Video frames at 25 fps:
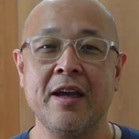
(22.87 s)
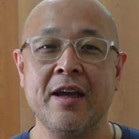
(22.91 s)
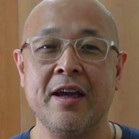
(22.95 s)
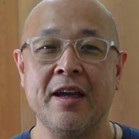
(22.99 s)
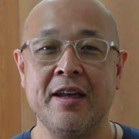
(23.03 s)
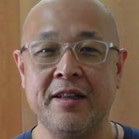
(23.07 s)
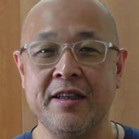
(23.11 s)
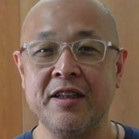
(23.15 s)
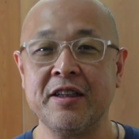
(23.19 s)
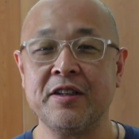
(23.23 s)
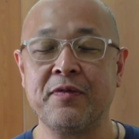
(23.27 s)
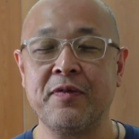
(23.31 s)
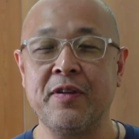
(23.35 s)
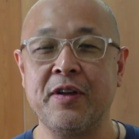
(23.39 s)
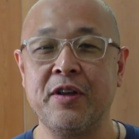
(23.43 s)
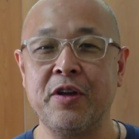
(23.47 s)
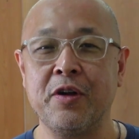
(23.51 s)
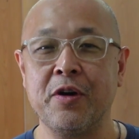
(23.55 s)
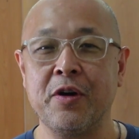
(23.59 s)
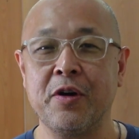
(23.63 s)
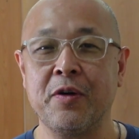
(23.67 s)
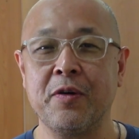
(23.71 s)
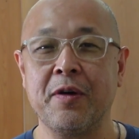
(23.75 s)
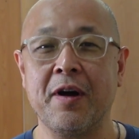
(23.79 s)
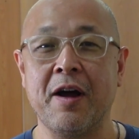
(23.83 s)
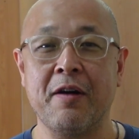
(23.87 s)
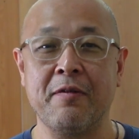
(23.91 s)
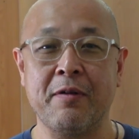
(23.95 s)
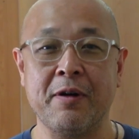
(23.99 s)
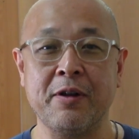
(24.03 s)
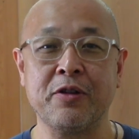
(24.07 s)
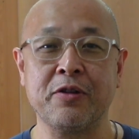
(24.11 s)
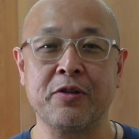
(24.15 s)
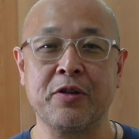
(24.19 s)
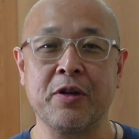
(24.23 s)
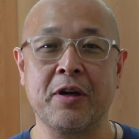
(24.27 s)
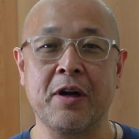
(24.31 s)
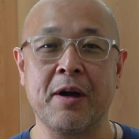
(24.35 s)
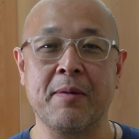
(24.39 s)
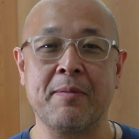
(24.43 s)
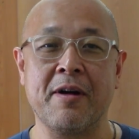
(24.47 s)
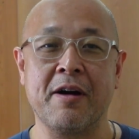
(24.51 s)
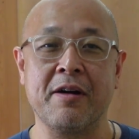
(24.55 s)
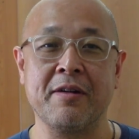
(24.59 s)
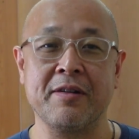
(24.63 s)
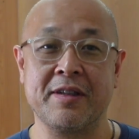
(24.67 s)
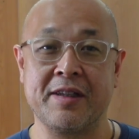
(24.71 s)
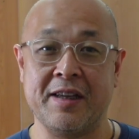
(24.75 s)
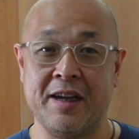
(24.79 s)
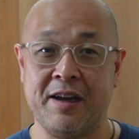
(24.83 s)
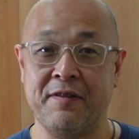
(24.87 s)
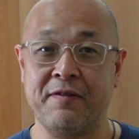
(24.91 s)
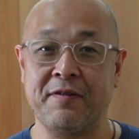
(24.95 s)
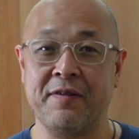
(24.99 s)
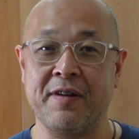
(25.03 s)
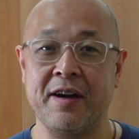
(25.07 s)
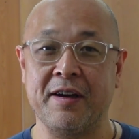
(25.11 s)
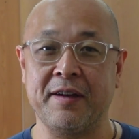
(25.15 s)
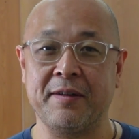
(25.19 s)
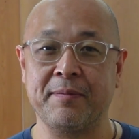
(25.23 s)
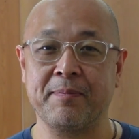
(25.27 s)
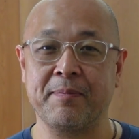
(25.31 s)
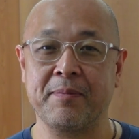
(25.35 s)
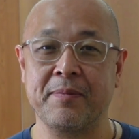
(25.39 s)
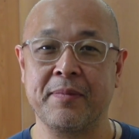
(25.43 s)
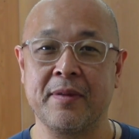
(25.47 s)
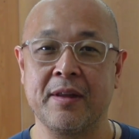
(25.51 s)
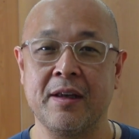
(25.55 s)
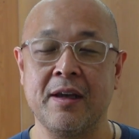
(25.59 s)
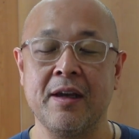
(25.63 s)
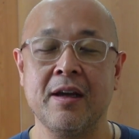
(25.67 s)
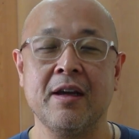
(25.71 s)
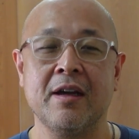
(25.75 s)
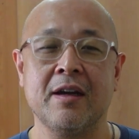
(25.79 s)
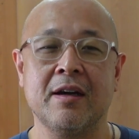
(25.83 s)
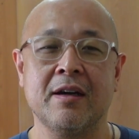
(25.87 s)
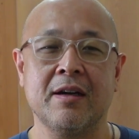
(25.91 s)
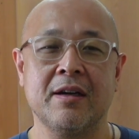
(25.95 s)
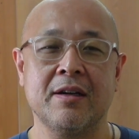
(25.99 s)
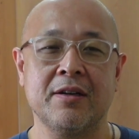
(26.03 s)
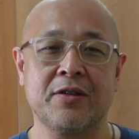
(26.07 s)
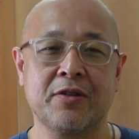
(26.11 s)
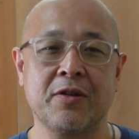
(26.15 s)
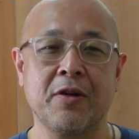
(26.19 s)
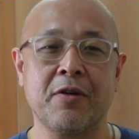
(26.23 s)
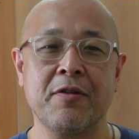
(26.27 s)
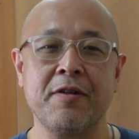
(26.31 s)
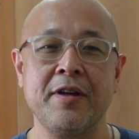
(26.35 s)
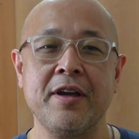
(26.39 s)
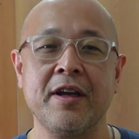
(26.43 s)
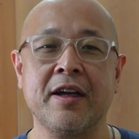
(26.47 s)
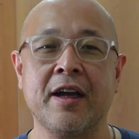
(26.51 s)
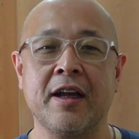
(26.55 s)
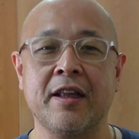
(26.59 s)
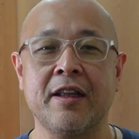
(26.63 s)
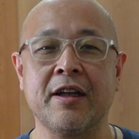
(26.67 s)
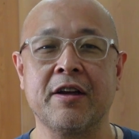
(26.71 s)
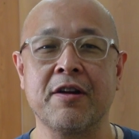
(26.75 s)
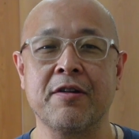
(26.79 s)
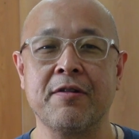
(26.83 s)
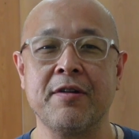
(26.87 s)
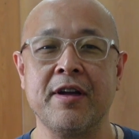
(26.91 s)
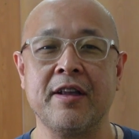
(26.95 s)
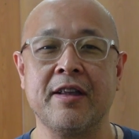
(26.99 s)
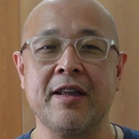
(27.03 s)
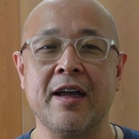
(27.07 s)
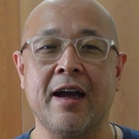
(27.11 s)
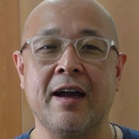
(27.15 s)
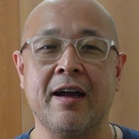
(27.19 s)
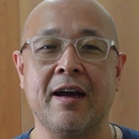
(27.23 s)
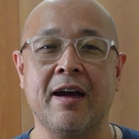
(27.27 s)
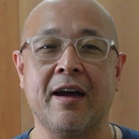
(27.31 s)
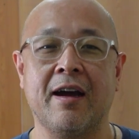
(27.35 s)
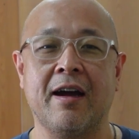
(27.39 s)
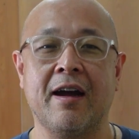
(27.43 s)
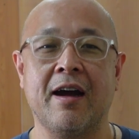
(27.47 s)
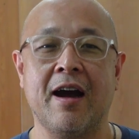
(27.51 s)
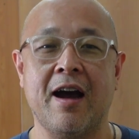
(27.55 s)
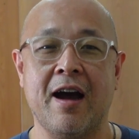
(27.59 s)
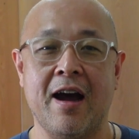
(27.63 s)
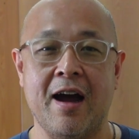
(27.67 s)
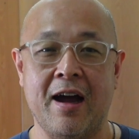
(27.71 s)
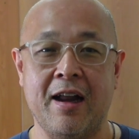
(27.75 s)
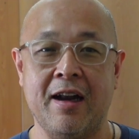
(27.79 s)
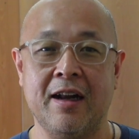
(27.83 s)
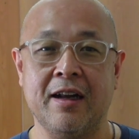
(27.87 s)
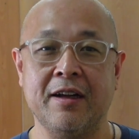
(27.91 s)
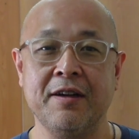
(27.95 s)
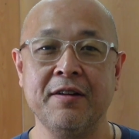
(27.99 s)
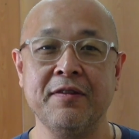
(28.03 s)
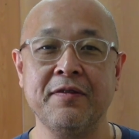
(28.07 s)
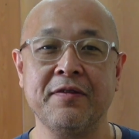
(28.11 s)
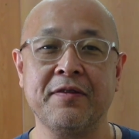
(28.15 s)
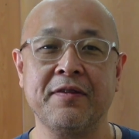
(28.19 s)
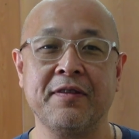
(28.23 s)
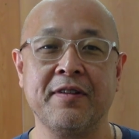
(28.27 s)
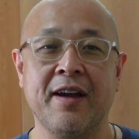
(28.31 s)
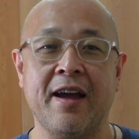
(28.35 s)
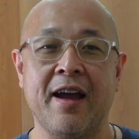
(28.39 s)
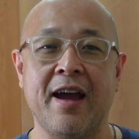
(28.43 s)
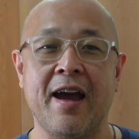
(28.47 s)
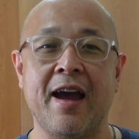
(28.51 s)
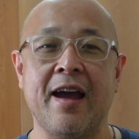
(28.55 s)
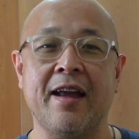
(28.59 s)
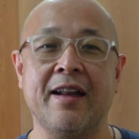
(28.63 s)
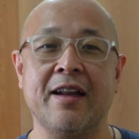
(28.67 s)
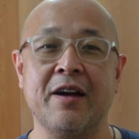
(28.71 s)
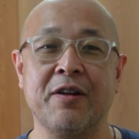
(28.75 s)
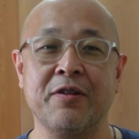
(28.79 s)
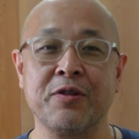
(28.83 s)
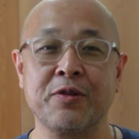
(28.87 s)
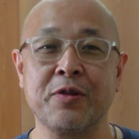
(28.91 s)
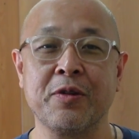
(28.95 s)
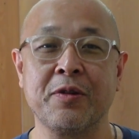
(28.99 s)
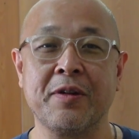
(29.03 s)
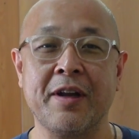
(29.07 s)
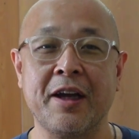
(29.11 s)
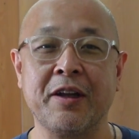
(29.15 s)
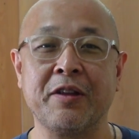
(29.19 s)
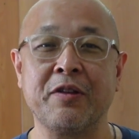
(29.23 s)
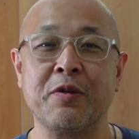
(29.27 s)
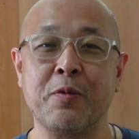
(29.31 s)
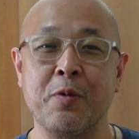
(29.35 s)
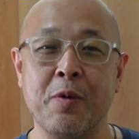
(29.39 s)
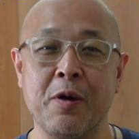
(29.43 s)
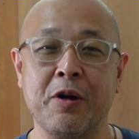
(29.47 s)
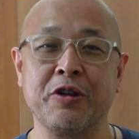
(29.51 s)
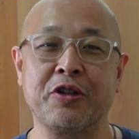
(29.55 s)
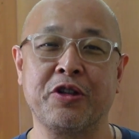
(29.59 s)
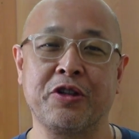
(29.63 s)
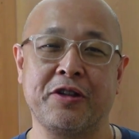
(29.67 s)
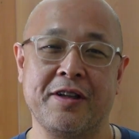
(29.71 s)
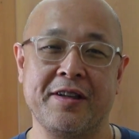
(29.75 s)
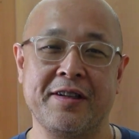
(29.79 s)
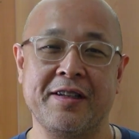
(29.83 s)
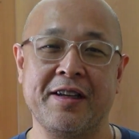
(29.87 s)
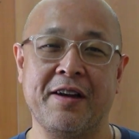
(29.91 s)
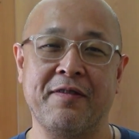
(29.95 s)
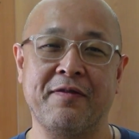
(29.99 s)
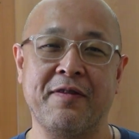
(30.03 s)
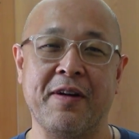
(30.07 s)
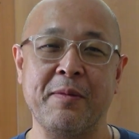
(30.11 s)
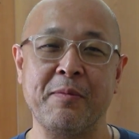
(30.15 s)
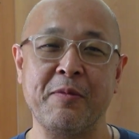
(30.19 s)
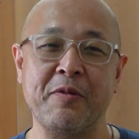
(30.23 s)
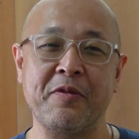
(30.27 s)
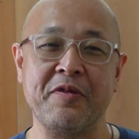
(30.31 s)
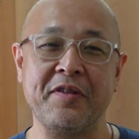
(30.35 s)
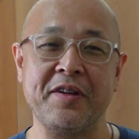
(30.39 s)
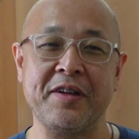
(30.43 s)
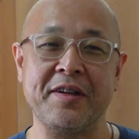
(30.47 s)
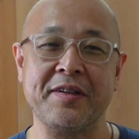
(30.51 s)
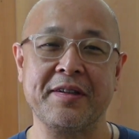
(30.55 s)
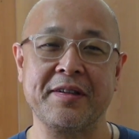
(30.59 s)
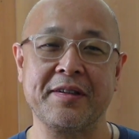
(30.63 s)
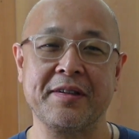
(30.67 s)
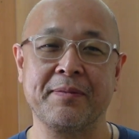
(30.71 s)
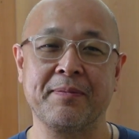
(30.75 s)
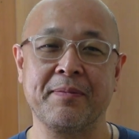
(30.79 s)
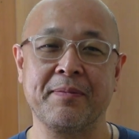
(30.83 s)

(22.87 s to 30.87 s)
In this video, I want to talk about sci-fi, a story category that I love, and I also like to watch sci-fi movies.